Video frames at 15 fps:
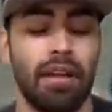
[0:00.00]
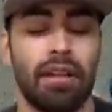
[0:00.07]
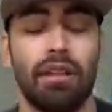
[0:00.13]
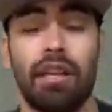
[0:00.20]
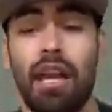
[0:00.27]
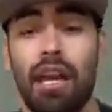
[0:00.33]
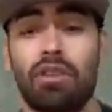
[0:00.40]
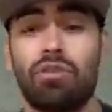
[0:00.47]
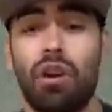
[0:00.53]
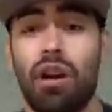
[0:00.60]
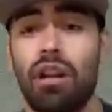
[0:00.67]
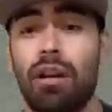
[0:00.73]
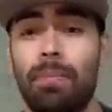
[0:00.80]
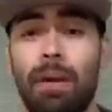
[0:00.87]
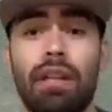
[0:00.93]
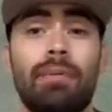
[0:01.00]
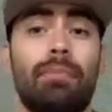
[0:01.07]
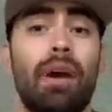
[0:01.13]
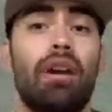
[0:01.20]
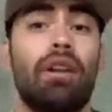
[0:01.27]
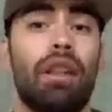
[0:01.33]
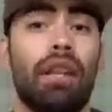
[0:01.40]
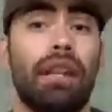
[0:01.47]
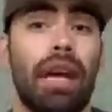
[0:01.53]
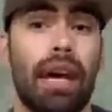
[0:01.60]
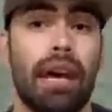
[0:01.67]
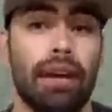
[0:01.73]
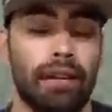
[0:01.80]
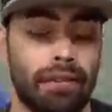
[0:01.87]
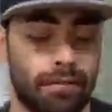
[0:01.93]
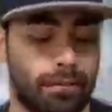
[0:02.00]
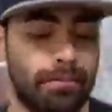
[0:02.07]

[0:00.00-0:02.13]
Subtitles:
You can't draw it up any better than that.